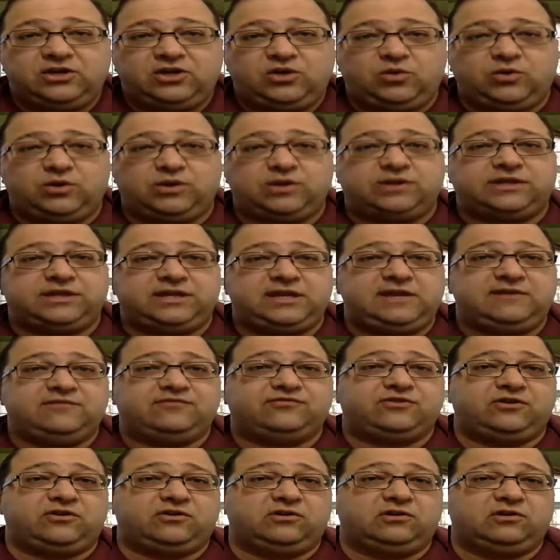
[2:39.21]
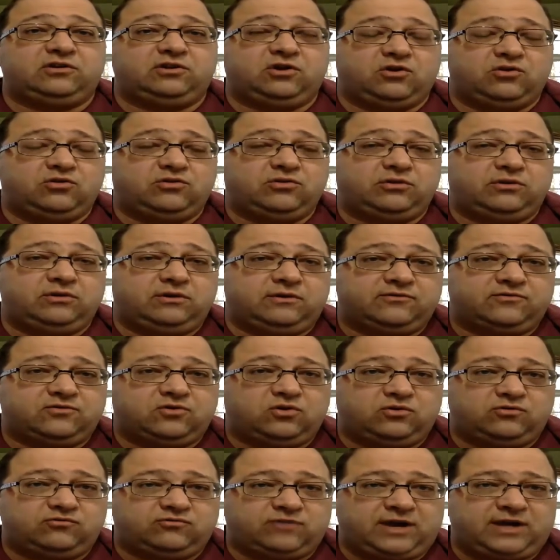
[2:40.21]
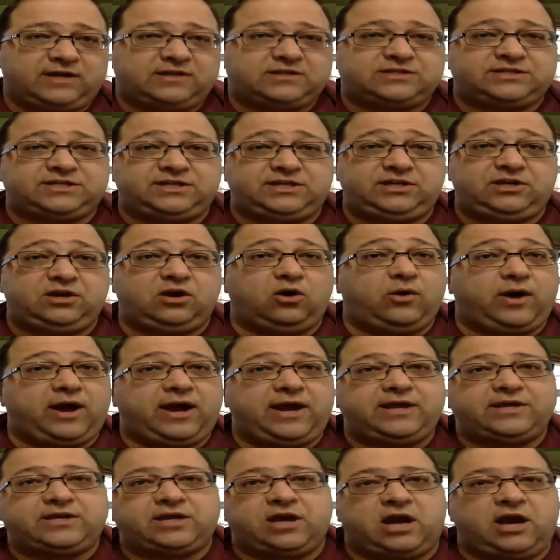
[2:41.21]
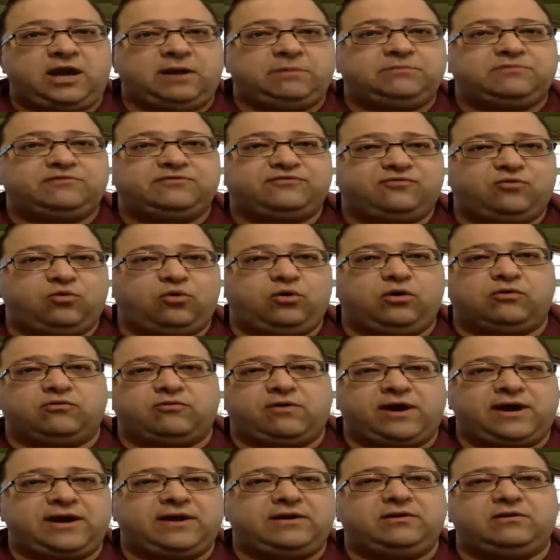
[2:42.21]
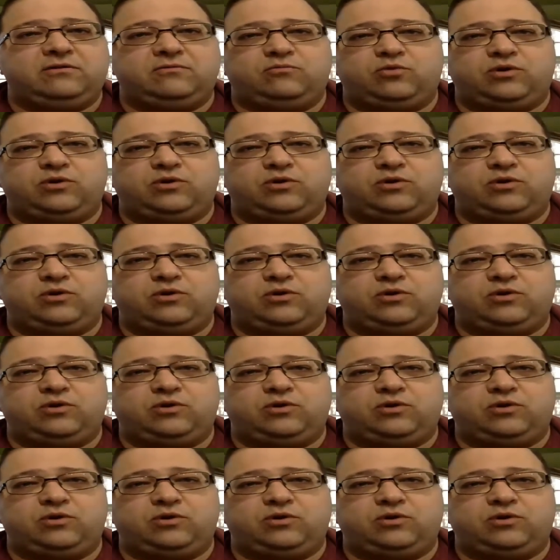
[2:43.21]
You want to see if they're alert, of course, right? COA times four, right?